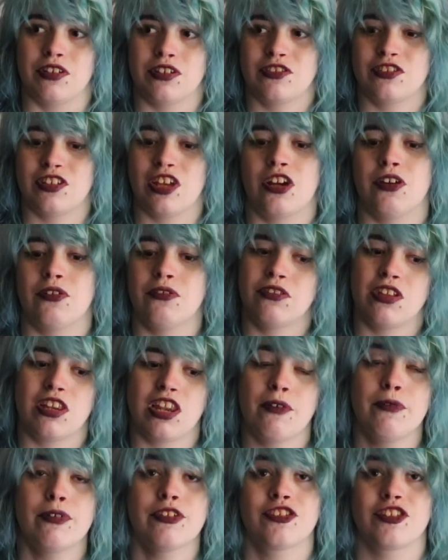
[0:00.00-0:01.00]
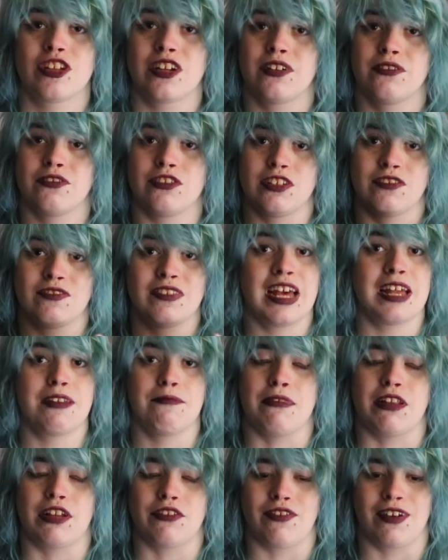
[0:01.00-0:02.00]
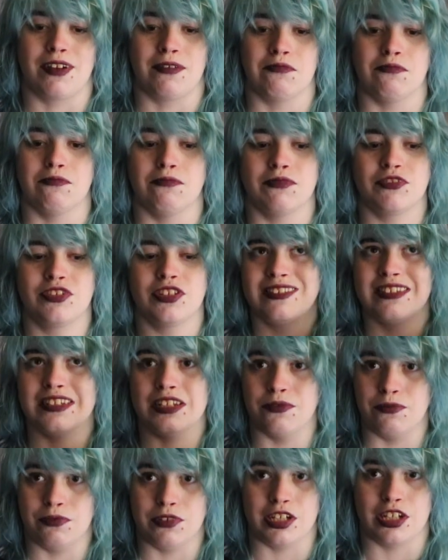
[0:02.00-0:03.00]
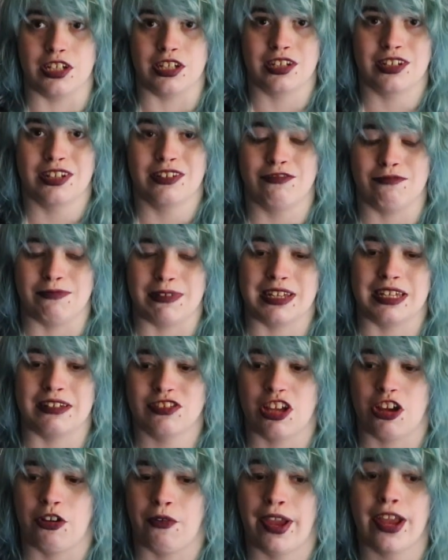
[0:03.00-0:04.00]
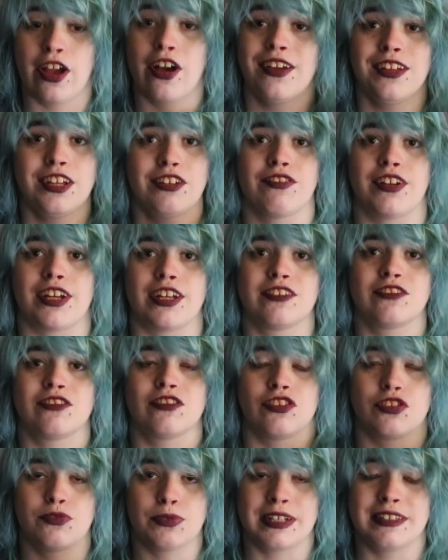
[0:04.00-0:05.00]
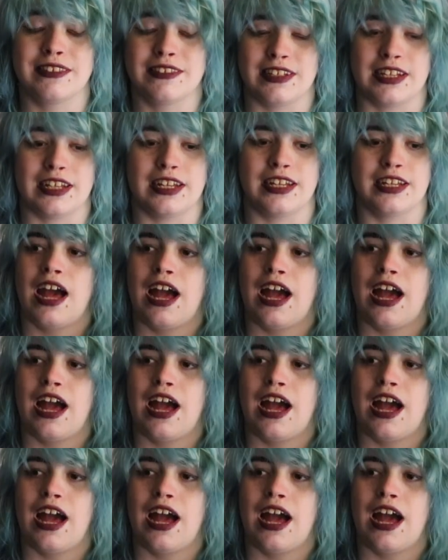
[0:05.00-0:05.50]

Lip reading: So the lowest dose of 10 milligrams didn't work for me. So it got increased to 20.